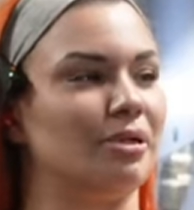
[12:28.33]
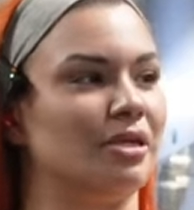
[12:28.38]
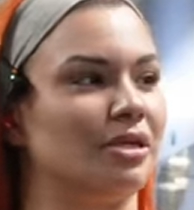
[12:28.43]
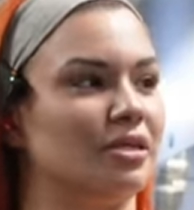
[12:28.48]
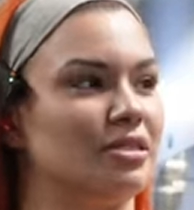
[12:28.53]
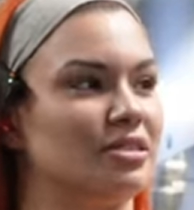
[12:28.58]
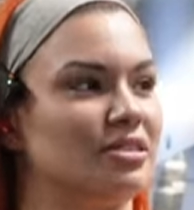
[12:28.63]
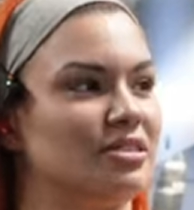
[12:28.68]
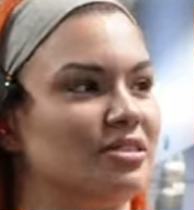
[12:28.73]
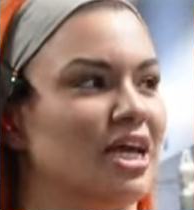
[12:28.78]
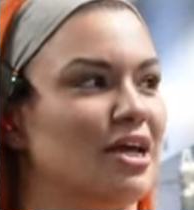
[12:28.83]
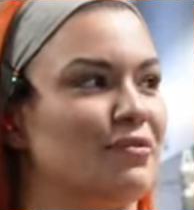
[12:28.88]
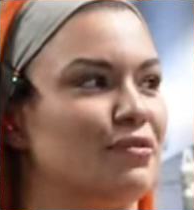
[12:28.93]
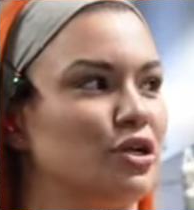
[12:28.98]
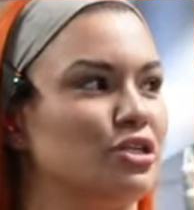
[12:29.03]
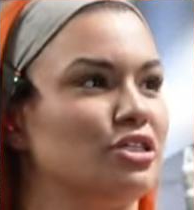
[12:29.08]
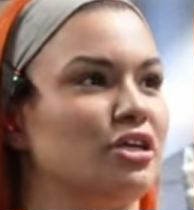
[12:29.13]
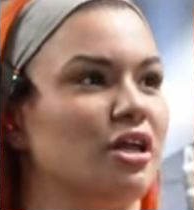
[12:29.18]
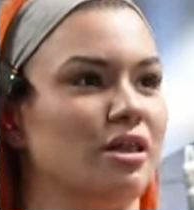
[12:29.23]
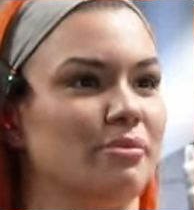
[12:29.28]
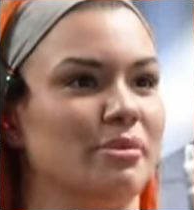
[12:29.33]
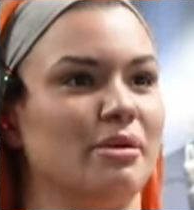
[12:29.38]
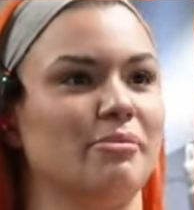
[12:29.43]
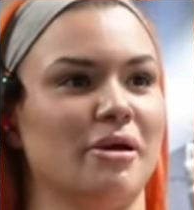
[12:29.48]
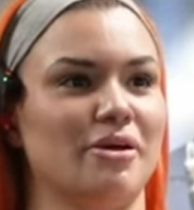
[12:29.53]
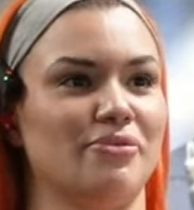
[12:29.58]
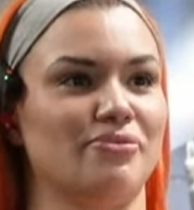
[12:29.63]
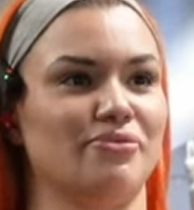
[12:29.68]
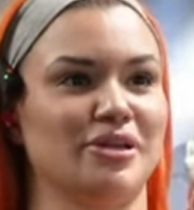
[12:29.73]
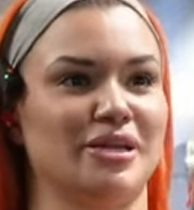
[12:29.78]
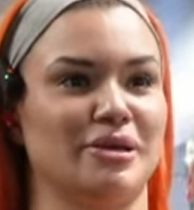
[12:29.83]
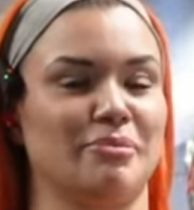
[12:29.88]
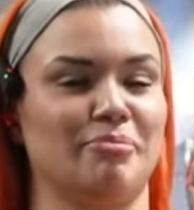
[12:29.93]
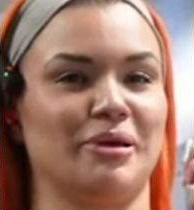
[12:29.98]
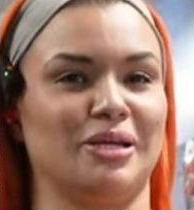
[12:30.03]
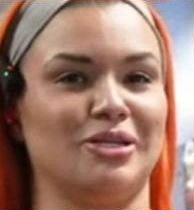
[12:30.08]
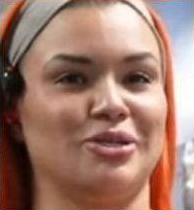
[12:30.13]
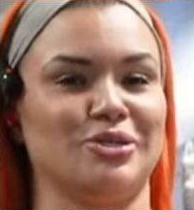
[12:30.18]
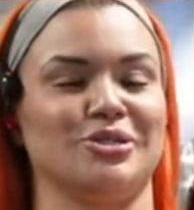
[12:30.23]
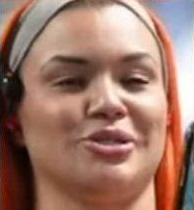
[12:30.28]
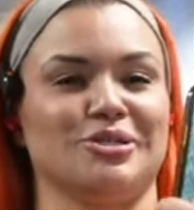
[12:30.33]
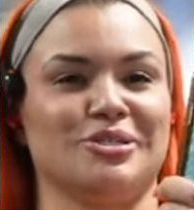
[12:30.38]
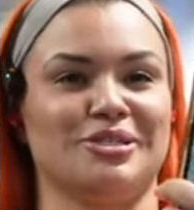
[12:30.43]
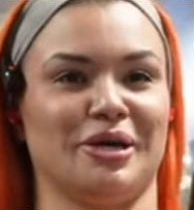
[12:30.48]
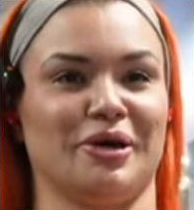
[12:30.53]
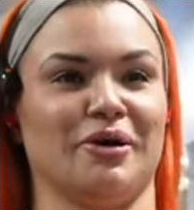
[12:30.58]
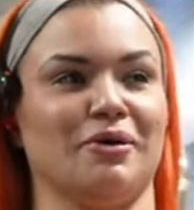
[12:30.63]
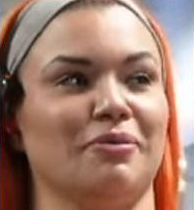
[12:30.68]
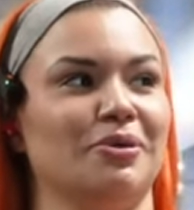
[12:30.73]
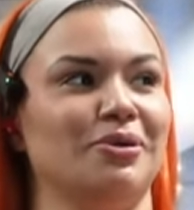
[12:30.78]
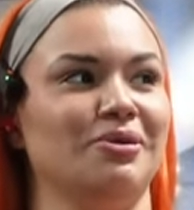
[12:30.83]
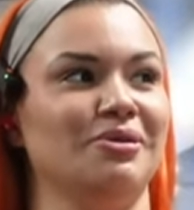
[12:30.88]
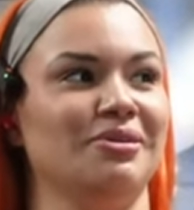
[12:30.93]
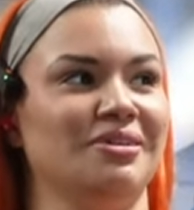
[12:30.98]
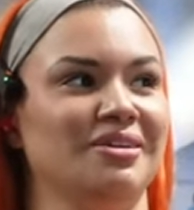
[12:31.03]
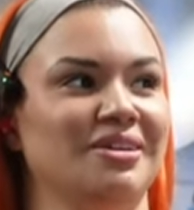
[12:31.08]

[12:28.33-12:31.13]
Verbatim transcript: because if you're telling me my freaking pictures are terrible,